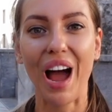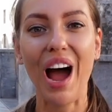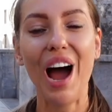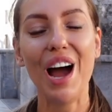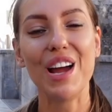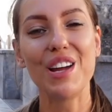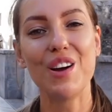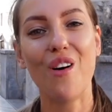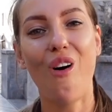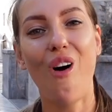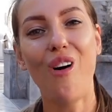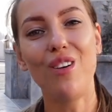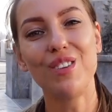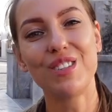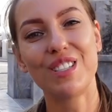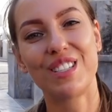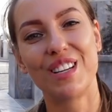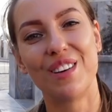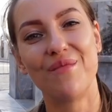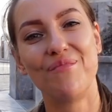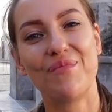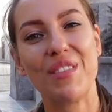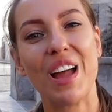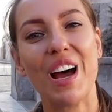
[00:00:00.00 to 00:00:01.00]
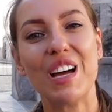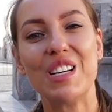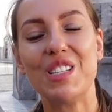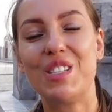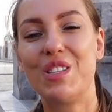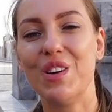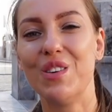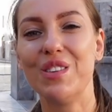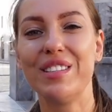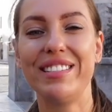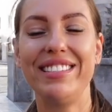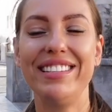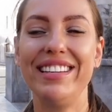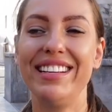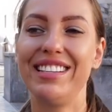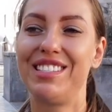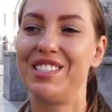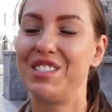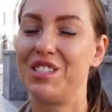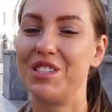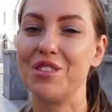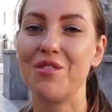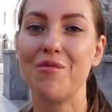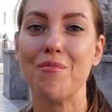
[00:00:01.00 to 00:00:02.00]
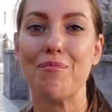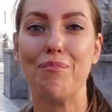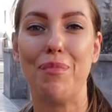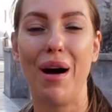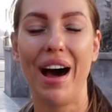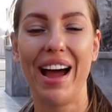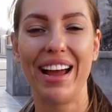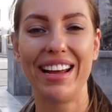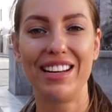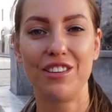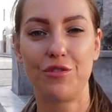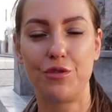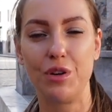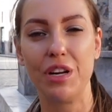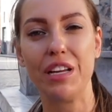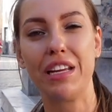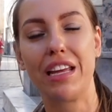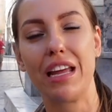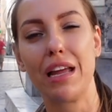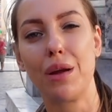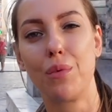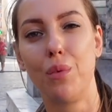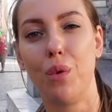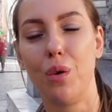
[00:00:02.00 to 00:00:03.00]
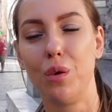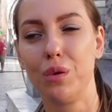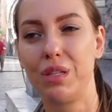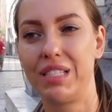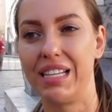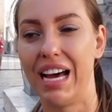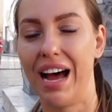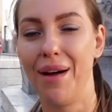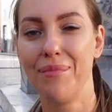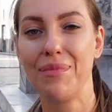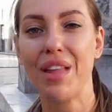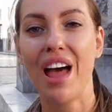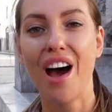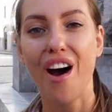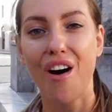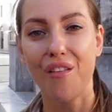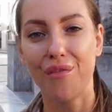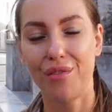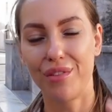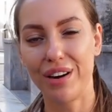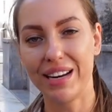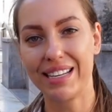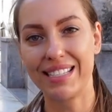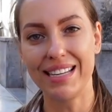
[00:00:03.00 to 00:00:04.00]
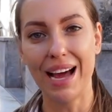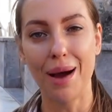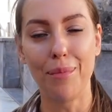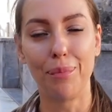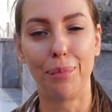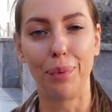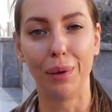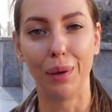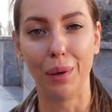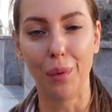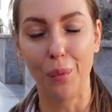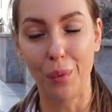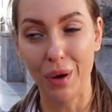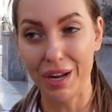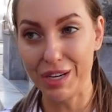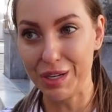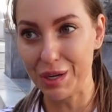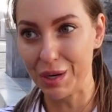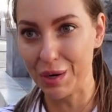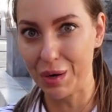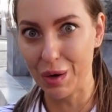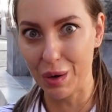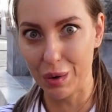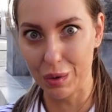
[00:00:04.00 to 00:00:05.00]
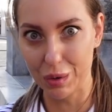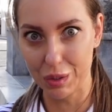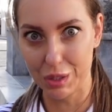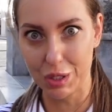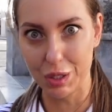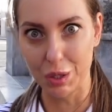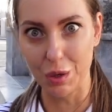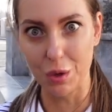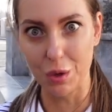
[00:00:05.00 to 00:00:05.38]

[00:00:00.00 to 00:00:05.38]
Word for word: You also don't need to buy drinking water. For example, when you go to